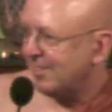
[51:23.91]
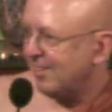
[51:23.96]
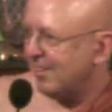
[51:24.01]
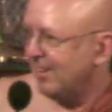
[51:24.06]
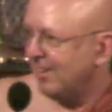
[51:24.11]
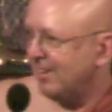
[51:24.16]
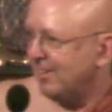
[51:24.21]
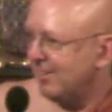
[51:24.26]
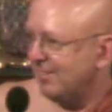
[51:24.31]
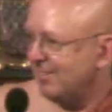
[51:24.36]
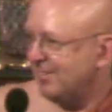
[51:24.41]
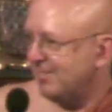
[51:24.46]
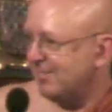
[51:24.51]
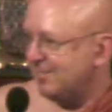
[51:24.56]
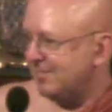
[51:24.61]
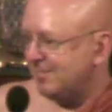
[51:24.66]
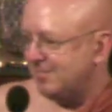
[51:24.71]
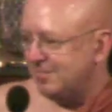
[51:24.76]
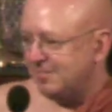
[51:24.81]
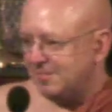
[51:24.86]

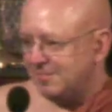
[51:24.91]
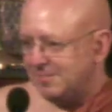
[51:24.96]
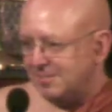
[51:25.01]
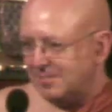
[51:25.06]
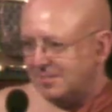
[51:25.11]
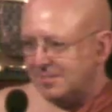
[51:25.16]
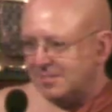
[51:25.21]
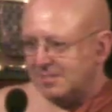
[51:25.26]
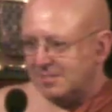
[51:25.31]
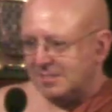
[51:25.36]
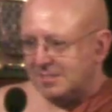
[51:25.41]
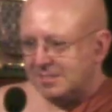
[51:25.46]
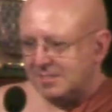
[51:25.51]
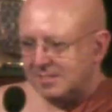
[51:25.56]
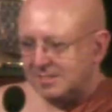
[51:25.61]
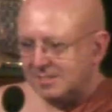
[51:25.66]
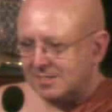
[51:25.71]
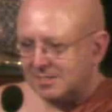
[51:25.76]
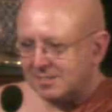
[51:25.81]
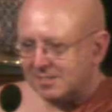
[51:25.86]

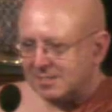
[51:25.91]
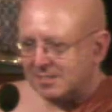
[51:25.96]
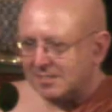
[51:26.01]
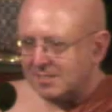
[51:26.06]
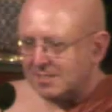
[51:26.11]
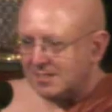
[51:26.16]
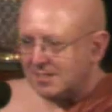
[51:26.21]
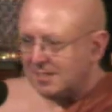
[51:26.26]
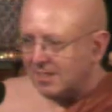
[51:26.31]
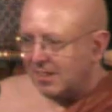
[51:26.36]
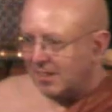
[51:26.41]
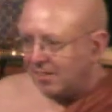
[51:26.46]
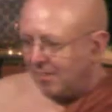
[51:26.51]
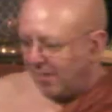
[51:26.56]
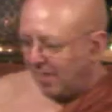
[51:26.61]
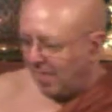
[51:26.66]
No one is speaking in this clip.